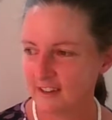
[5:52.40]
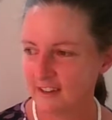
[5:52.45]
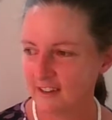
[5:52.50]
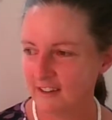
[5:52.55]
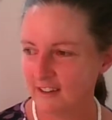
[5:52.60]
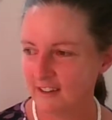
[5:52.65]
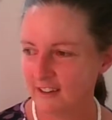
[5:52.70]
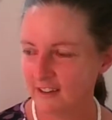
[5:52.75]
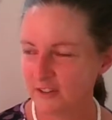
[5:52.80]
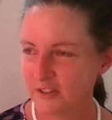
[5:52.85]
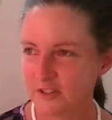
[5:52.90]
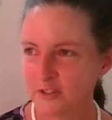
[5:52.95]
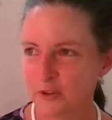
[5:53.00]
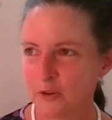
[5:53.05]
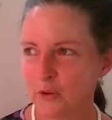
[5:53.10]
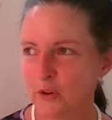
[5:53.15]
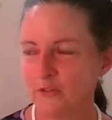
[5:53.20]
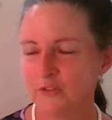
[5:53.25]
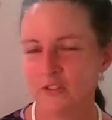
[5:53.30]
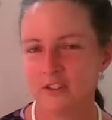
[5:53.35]
also
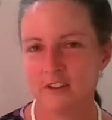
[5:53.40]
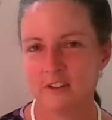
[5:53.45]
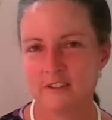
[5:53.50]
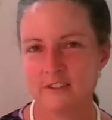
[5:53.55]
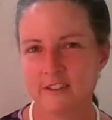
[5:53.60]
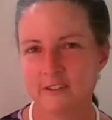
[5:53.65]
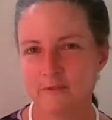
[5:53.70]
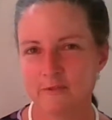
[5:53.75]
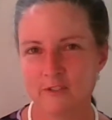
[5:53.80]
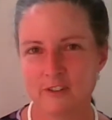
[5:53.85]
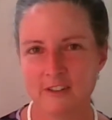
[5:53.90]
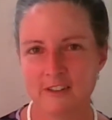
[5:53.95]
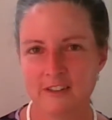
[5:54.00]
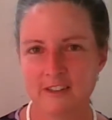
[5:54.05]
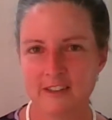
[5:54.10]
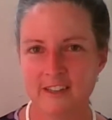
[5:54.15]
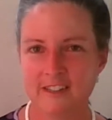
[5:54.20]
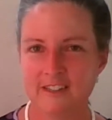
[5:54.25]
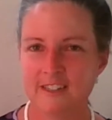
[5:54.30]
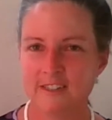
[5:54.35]
over the years, they
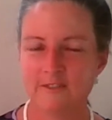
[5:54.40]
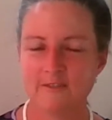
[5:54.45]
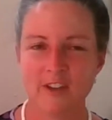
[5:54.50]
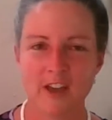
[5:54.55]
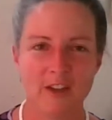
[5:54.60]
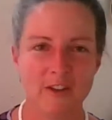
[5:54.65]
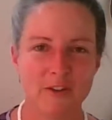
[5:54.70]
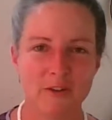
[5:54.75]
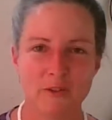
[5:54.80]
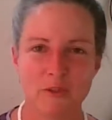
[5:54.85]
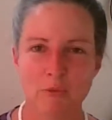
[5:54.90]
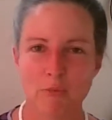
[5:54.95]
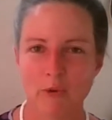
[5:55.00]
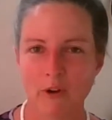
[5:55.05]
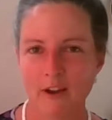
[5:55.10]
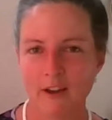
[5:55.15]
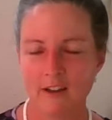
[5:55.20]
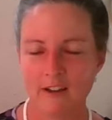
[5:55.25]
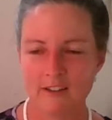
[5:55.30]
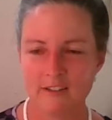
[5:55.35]
devalued the
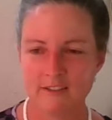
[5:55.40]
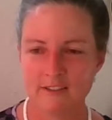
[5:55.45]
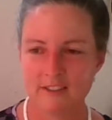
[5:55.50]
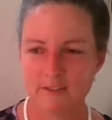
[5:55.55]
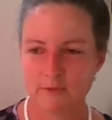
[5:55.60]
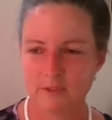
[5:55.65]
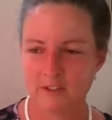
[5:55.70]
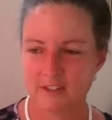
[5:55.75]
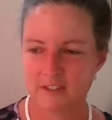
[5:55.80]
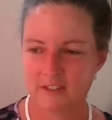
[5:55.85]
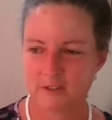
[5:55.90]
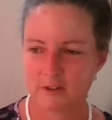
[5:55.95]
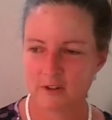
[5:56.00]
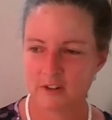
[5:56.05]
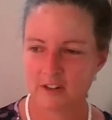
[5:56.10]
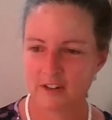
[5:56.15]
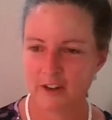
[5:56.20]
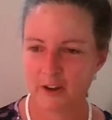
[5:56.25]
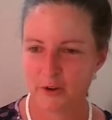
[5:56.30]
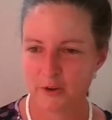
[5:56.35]
brand. When they
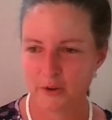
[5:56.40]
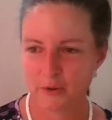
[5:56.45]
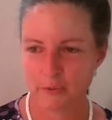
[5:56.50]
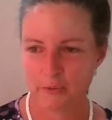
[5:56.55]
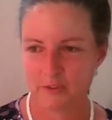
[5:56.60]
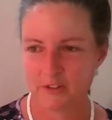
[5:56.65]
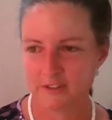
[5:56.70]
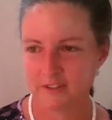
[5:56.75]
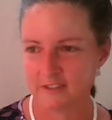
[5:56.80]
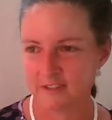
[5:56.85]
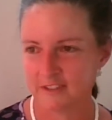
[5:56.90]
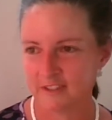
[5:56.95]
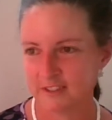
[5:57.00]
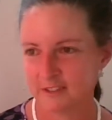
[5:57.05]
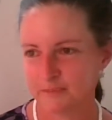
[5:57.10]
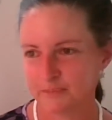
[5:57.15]
started out, it was